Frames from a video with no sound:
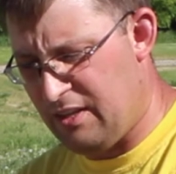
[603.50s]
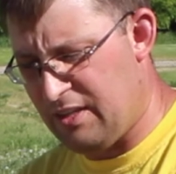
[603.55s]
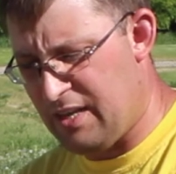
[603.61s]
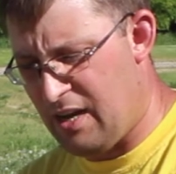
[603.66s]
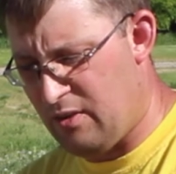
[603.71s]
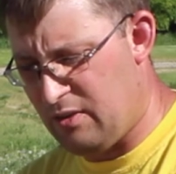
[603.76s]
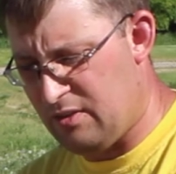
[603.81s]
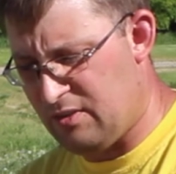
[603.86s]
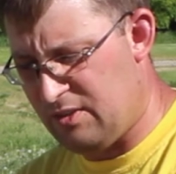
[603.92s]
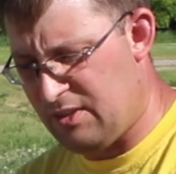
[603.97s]

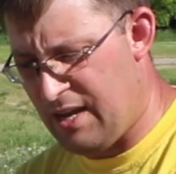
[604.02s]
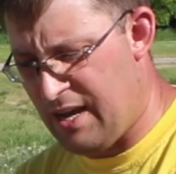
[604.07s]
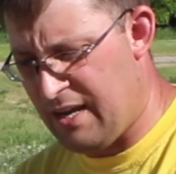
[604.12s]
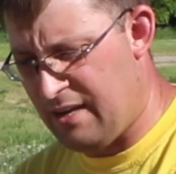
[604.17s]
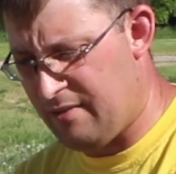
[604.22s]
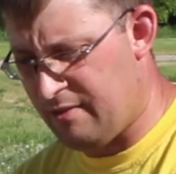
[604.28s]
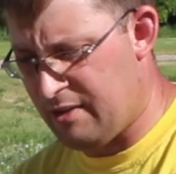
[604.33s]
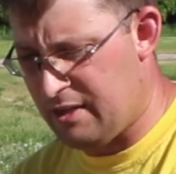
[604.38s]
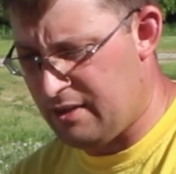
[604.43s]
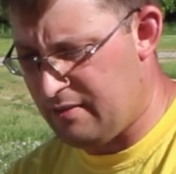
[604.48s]
down inside
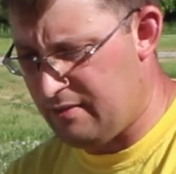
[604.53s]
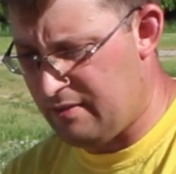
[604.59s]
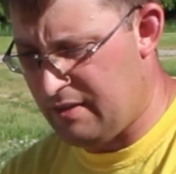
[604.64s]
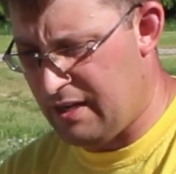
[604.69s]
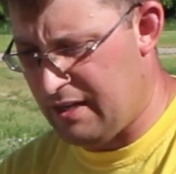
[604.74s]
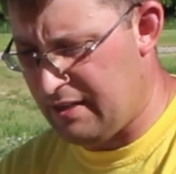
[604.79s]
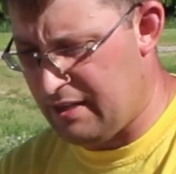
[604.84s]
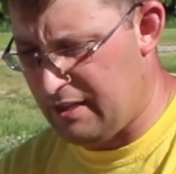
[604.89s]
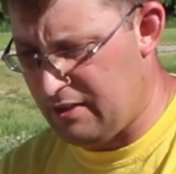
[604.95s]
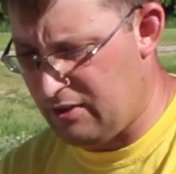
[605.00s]
of it,
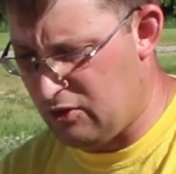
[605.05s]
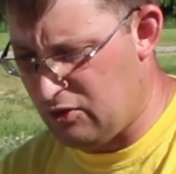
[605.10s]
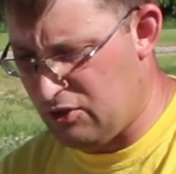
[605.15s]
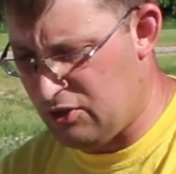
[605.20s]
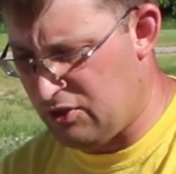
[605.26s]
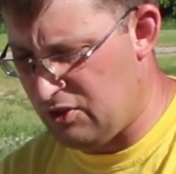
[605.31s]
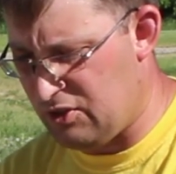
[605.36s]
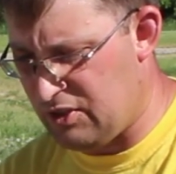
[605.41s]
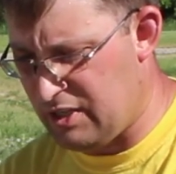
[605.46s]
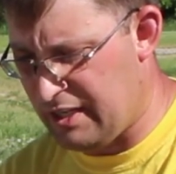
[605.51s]
and then you
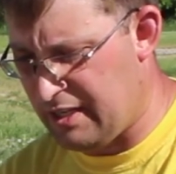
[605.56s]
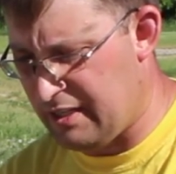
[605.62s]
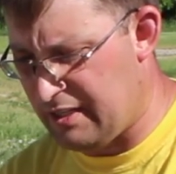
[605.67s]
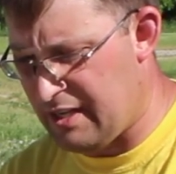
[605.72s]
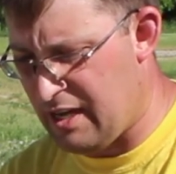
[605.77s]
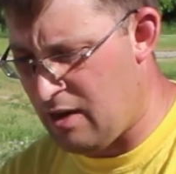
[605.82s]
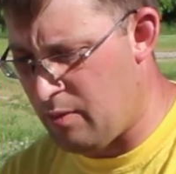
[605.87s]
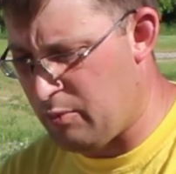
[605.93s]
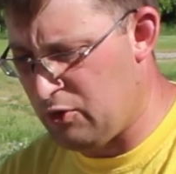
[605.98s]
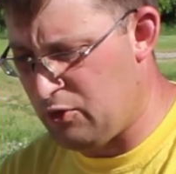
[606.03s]
just stick it
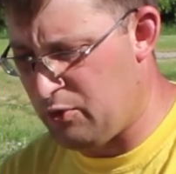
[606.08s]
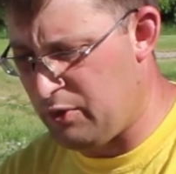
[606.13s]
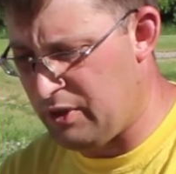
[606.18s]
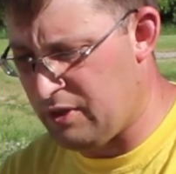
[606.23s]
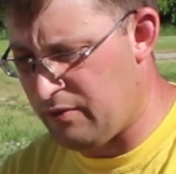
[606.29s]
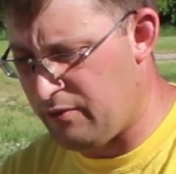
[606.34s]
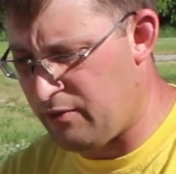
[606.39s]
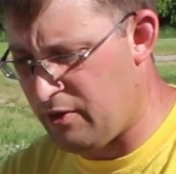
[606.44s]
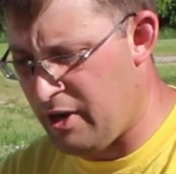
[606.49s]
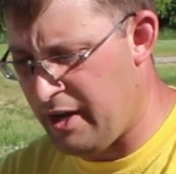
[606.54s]
down between
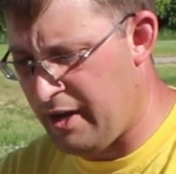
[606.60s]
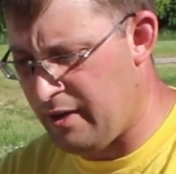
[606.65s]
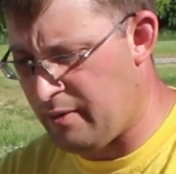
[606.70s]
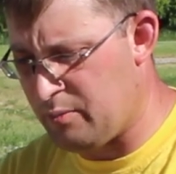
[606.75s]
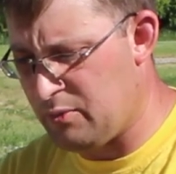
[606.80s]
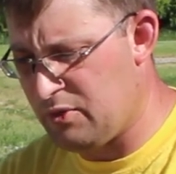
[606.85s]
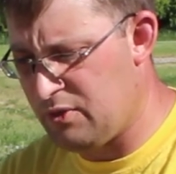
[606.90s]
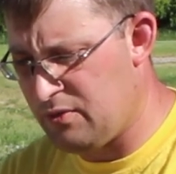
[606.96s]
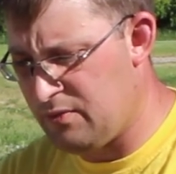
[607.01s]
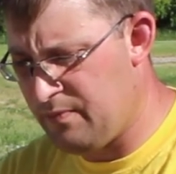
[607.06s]
the
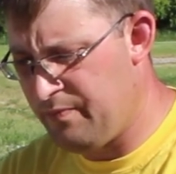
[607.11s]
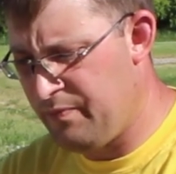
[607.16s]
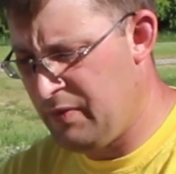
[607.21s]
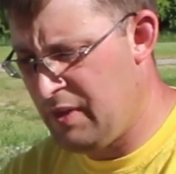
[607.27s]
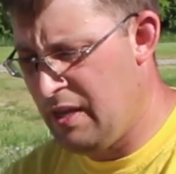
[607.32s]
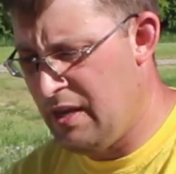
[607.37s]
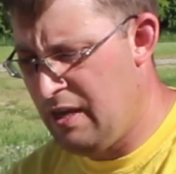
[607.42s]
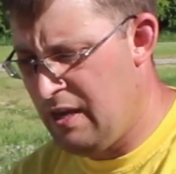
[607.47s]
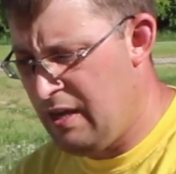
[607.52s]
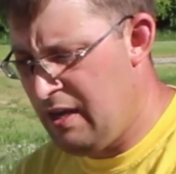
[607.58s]
frames.
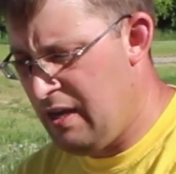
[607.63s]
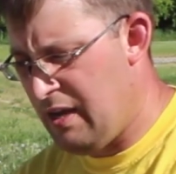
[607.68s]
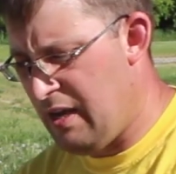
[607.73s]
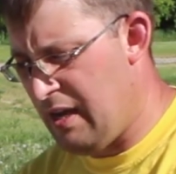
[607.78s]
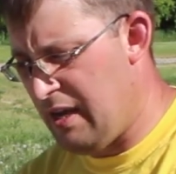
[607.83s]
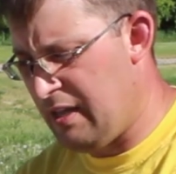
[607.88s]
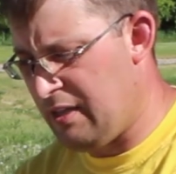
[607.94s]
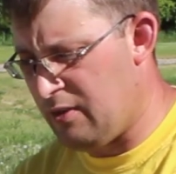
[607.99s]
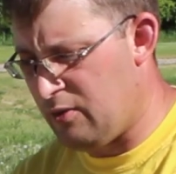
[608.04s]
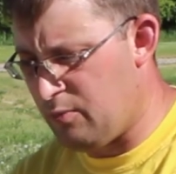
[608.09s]

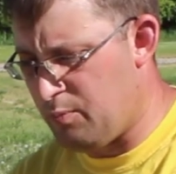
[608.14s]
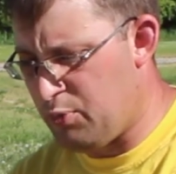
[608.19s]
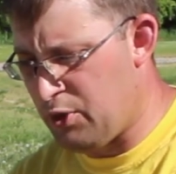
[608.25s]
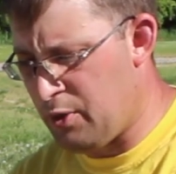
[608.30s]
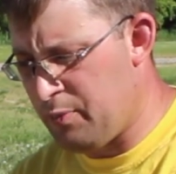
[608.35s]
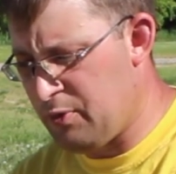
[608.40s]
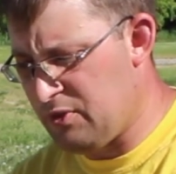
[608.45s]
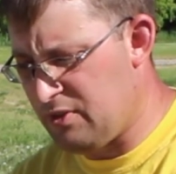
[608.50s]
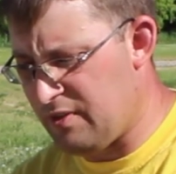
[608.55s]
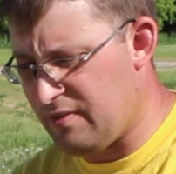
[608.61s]
And the
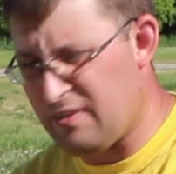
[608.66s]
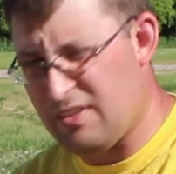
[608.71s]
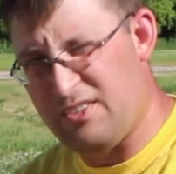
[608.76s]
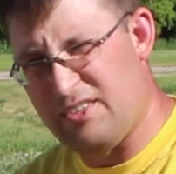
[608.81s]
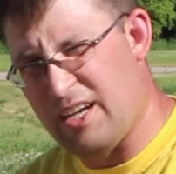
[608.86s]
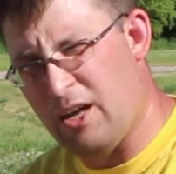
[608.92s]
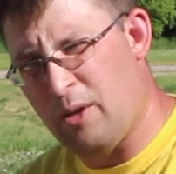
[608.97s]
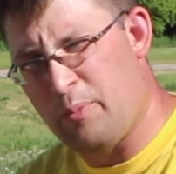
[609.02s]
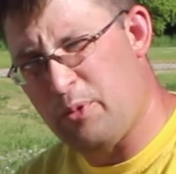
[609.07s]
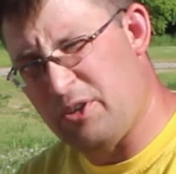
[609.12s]
purpose of the
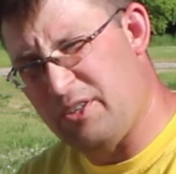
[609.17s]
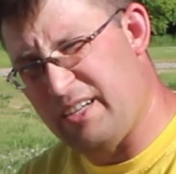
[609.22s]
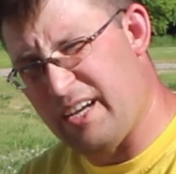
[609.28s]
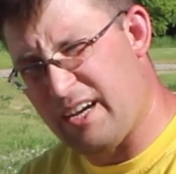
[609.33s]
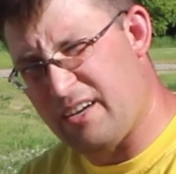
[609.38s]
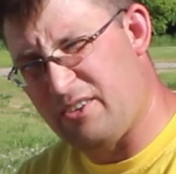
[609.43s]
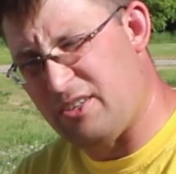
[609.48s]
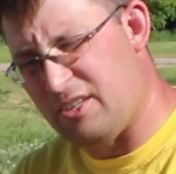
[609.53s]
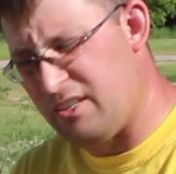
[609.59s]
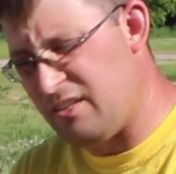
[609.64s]
cell
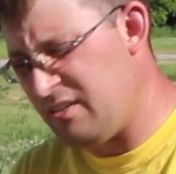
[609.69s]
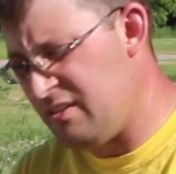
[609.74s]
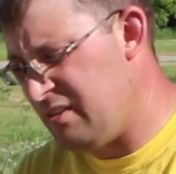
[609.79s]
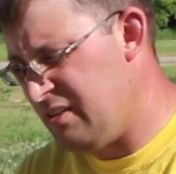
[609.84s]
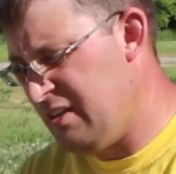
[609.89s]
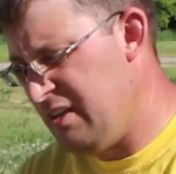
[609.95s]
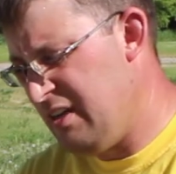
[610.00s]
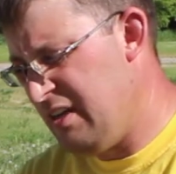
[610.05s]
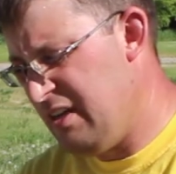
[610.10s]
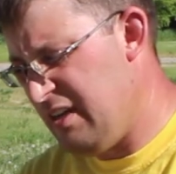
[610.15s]
protector
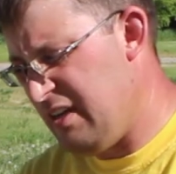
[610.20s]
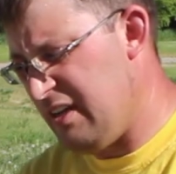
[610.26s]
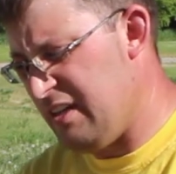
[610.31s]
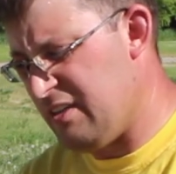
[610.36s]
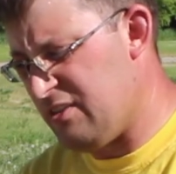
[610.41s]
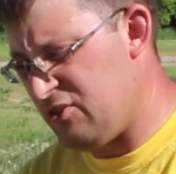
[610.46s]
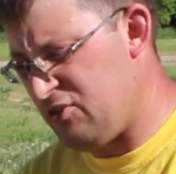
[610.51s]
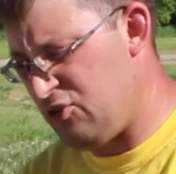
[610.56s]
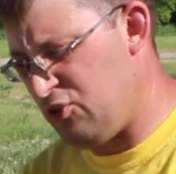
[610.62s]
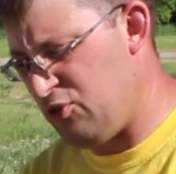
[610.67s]

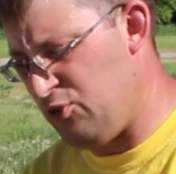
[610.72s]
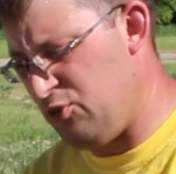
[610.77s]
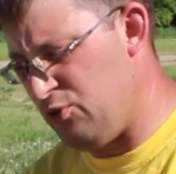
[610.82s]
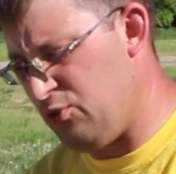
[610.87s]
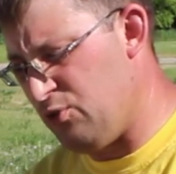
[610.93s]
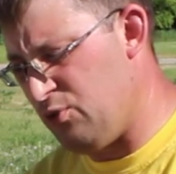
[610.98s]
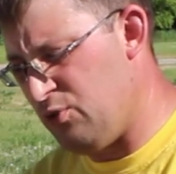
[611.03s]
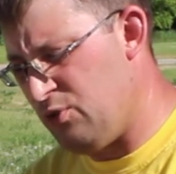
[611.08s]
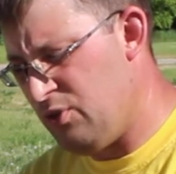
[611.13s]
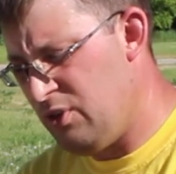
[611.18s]
is to,
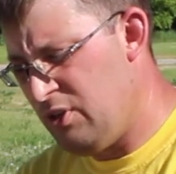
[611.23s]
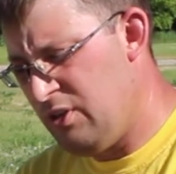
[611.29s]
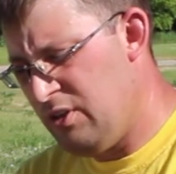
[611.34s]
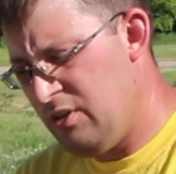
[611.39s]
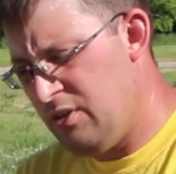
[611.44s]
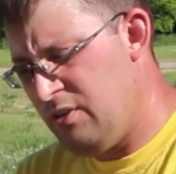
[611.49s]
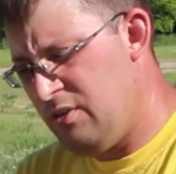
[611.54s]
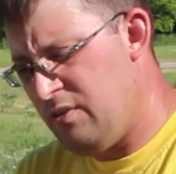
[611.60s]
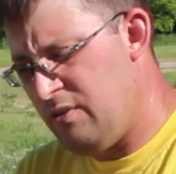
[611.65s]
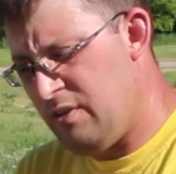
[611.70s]

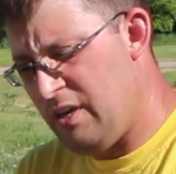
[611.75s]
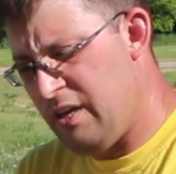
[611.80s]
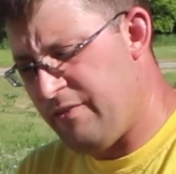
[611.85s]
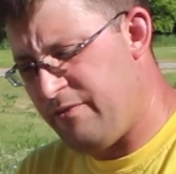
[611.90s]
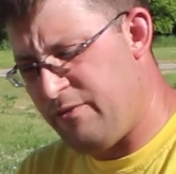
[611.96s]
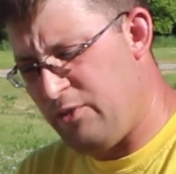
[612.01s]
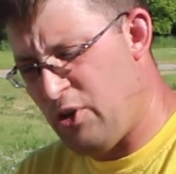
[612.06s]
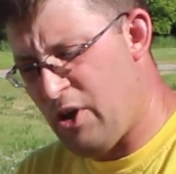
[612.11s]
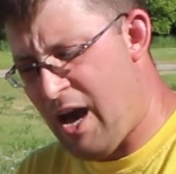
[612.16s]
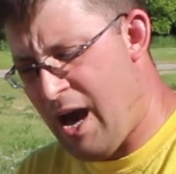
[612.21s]
if
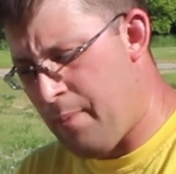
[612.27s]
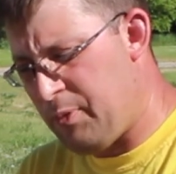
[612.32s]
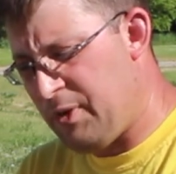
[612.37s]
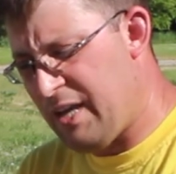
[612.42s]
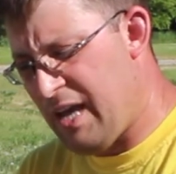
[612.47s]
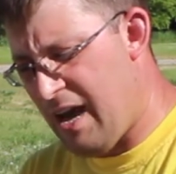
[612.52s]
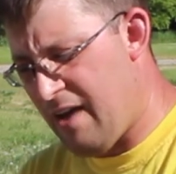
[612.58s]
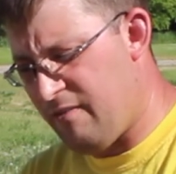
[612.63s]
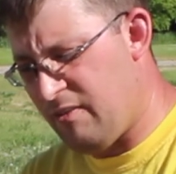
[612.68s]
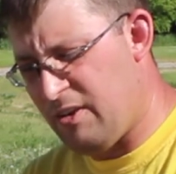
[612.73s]
you happen
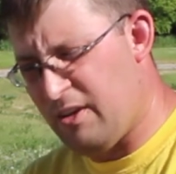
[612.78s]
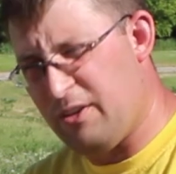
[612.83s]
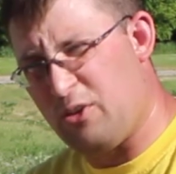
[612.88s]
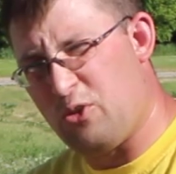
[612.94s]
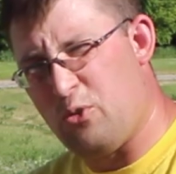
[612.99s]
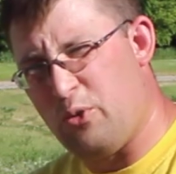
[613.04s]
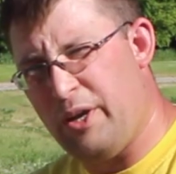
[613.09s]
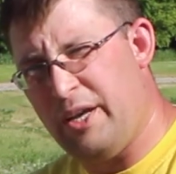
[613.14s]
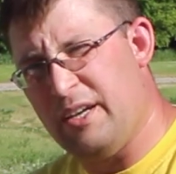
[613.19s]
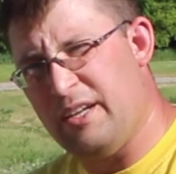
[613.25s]
to have another
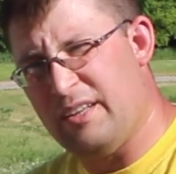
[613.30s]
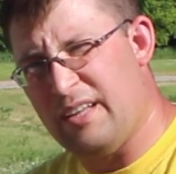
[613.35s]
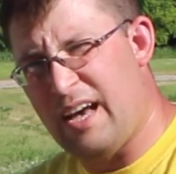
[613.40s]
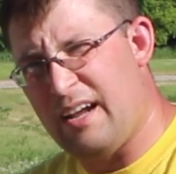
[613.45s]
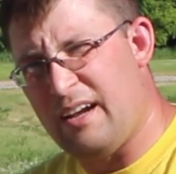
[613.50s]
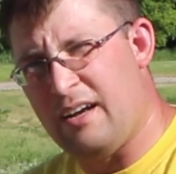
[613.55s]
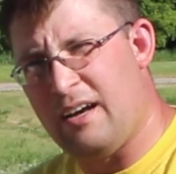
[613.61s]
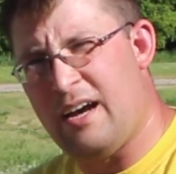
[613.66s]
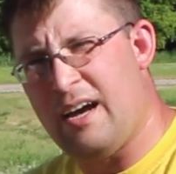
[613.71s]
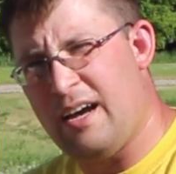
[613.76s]
queen in
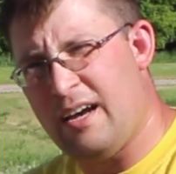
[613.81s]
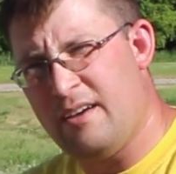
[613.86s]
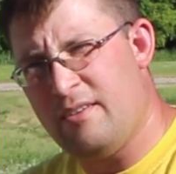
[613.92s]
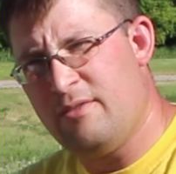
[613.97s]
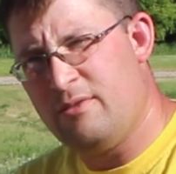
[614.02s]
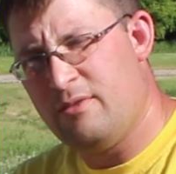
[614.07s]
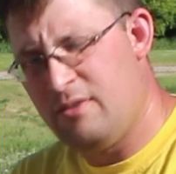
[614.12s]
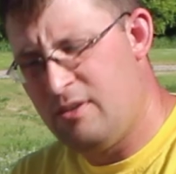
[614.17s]
that hive,